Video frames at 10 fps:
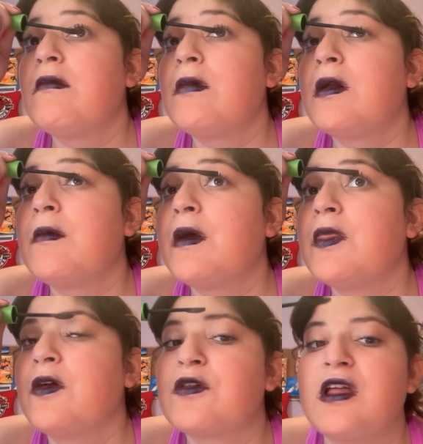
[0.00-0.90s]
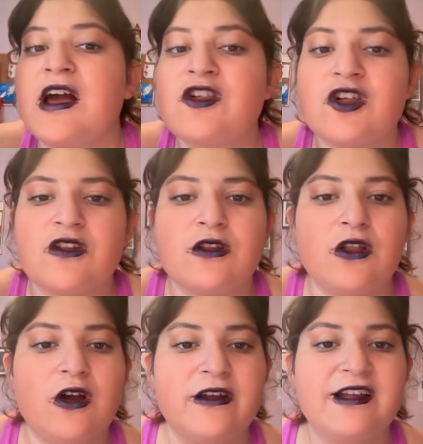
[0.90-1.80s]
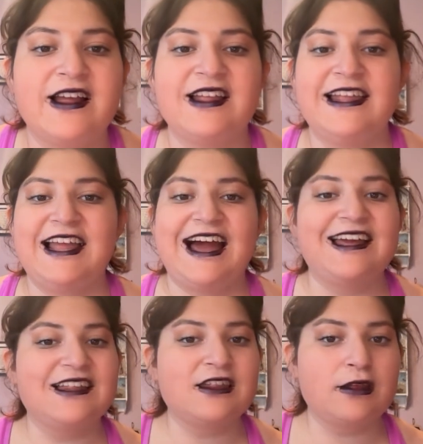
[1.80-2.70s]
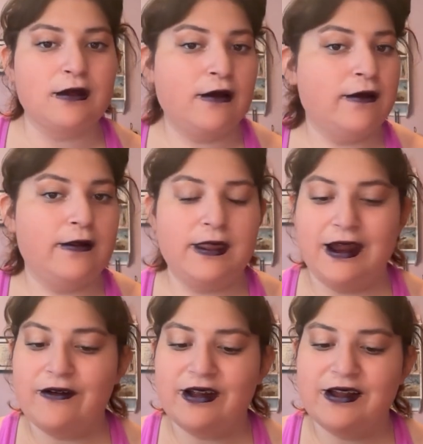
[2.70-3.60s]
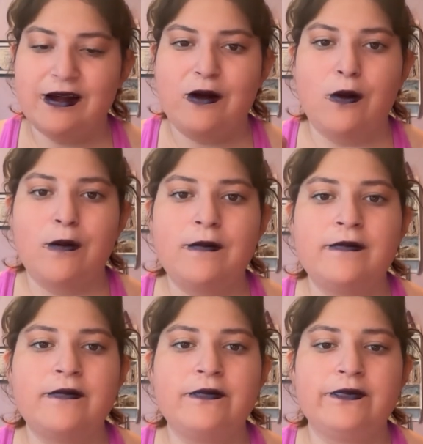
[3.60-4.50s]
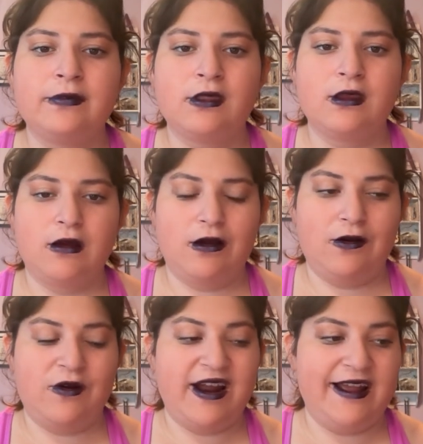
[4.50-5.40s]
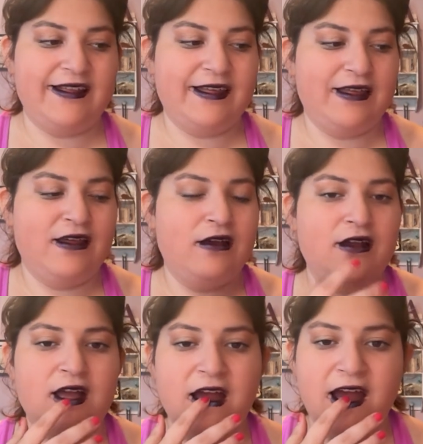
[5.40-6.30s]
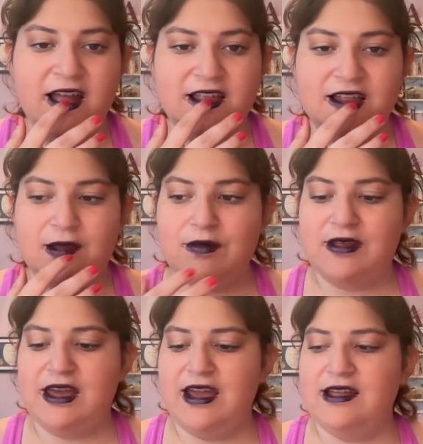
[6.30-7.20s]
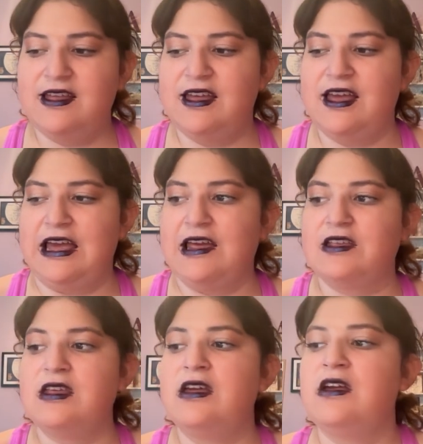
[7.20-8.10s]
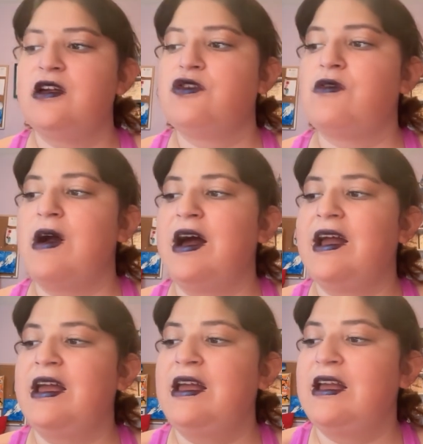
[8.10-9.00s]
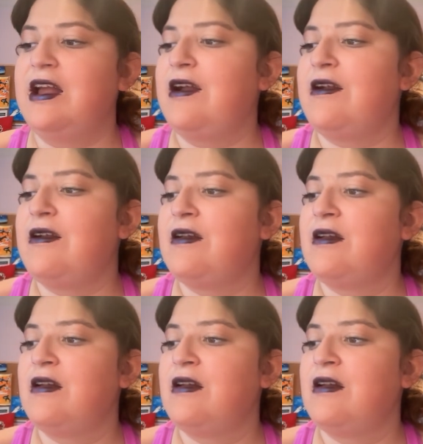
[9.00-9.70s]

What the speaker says: We're going to make those lashes look nice. There we go. All right. The lip stain is dry here.